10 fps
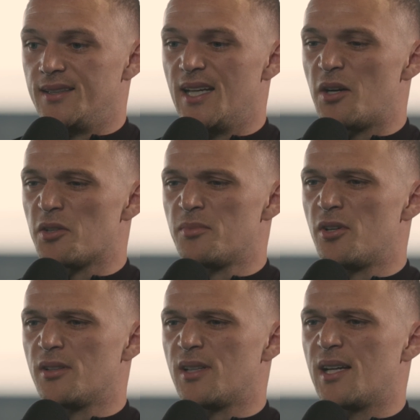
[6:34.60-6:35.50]
Yeah, I was
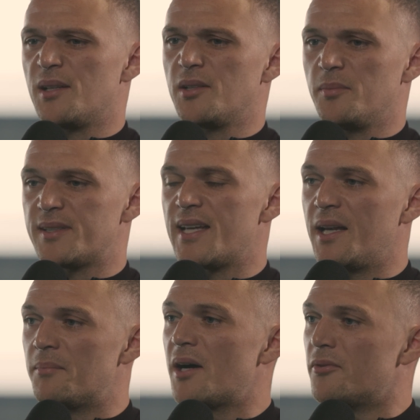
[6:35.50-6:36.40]
more like a little bit
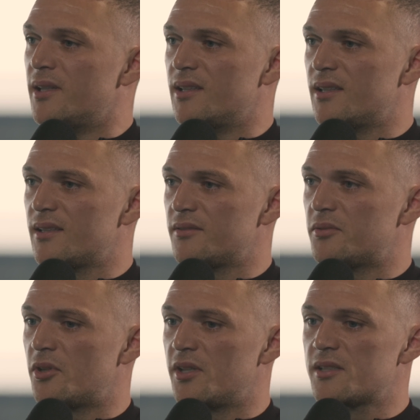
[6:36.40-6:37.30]
taken back, really,
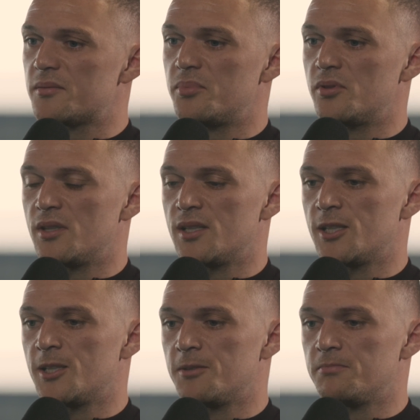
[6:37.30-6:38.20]
if I'm honest. But,
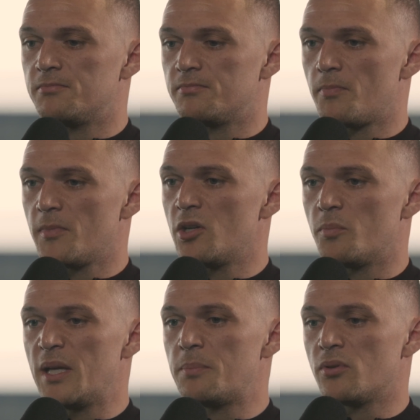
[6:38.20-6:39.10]

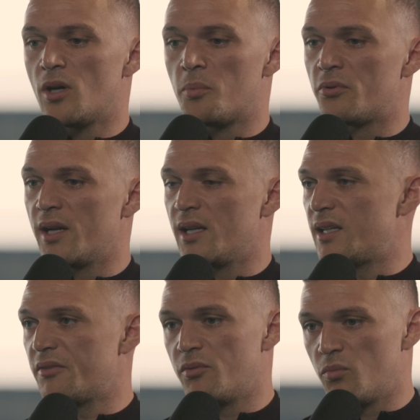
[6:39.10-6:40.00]
people operate
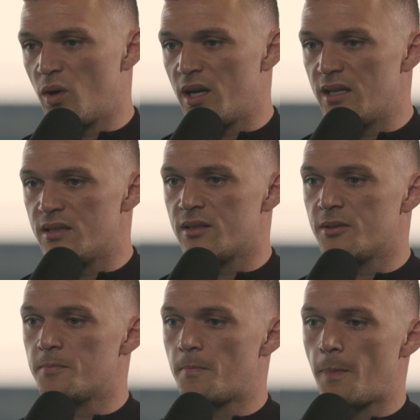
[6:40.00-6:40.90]
in different ways,
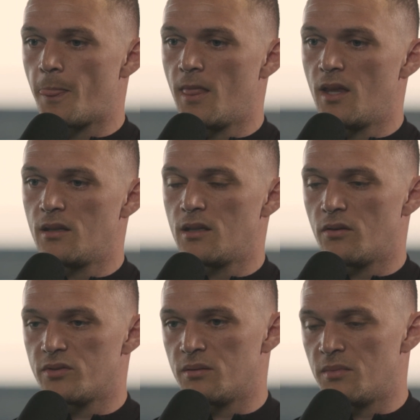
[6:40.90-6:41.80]
and
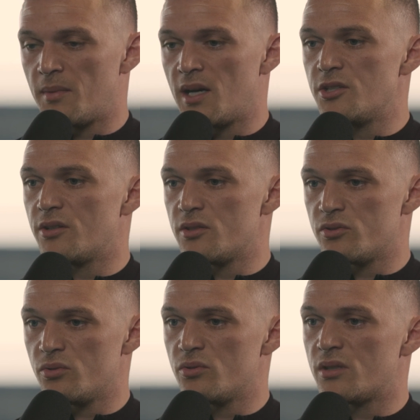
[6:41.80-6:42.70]
obviously the manager,
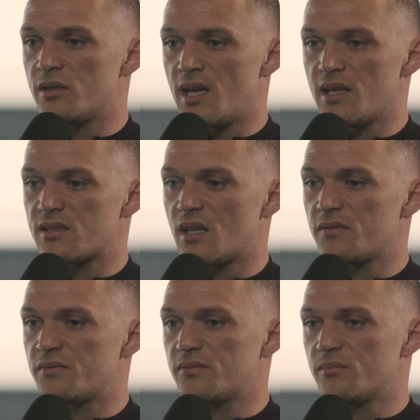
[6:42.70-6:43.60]
Jesus, and their
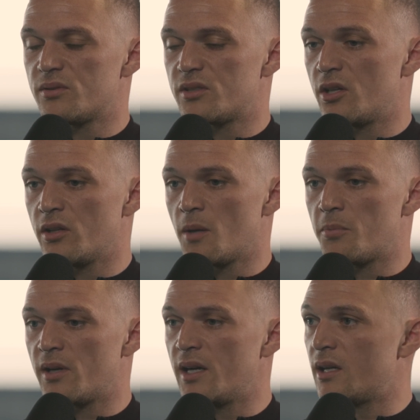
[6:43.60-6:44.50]
staff certainly
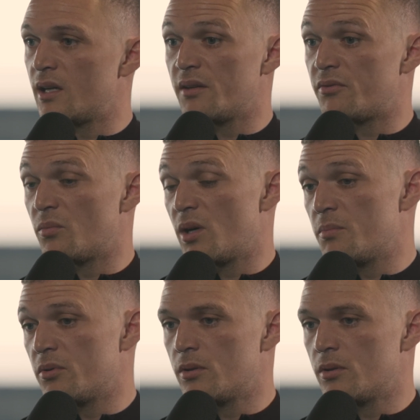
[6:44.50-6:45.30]
operated in a different way.